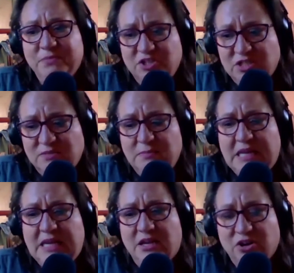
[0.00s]
just
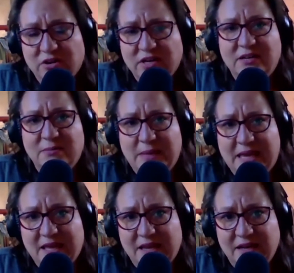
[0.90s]
meeting current
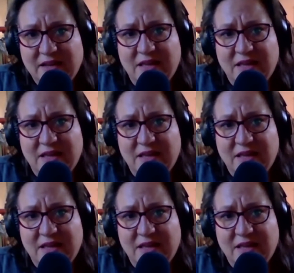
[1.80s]
demand